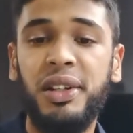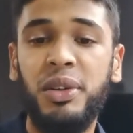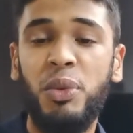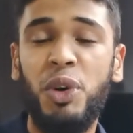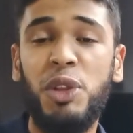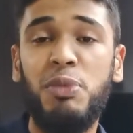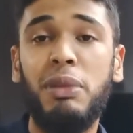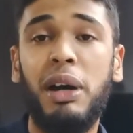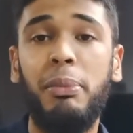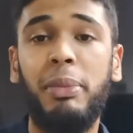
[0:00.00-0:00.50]

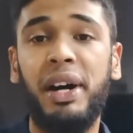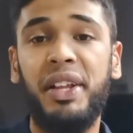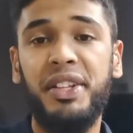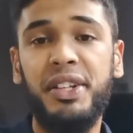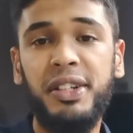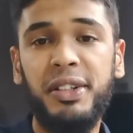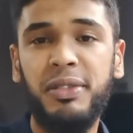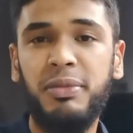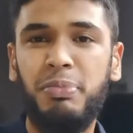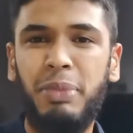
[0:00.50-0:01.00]
with my
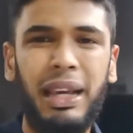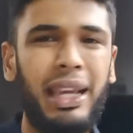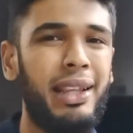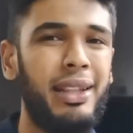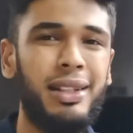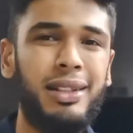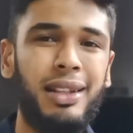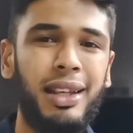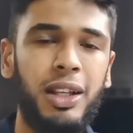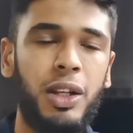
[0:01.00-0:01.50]
mother back in
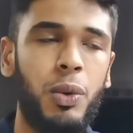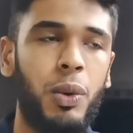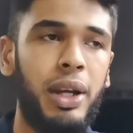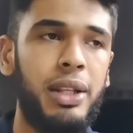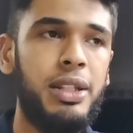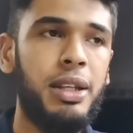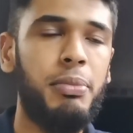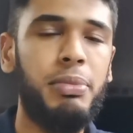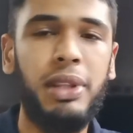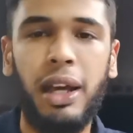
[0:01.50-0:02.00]
the day,
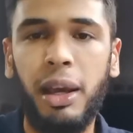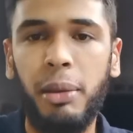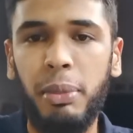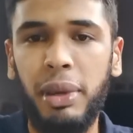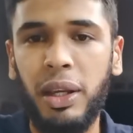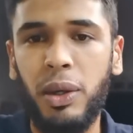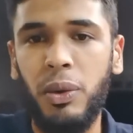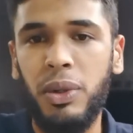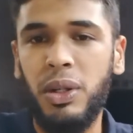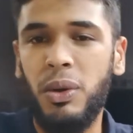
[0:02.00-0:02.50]
quite some time
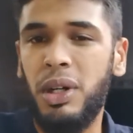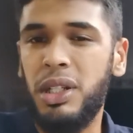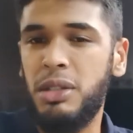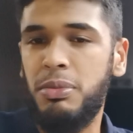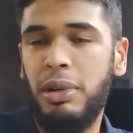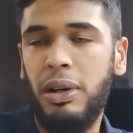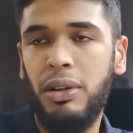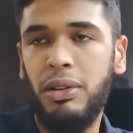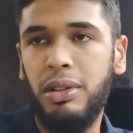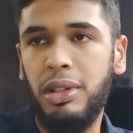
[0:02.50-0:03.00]
back when I was
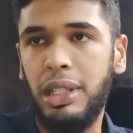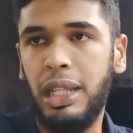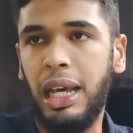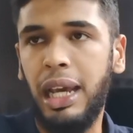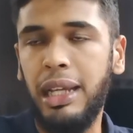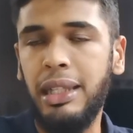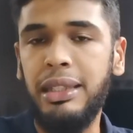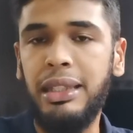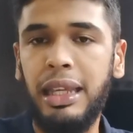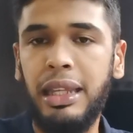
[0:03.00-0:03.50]
about
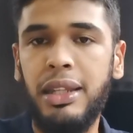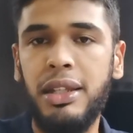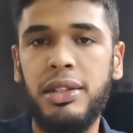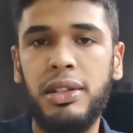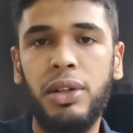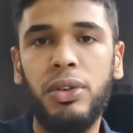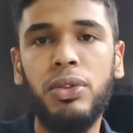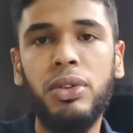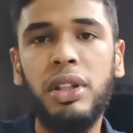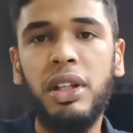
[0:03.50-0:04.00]
9-10 years
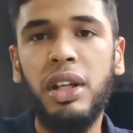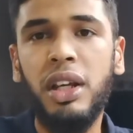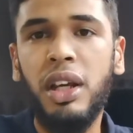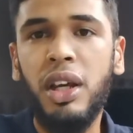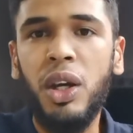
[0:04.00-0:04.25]
old.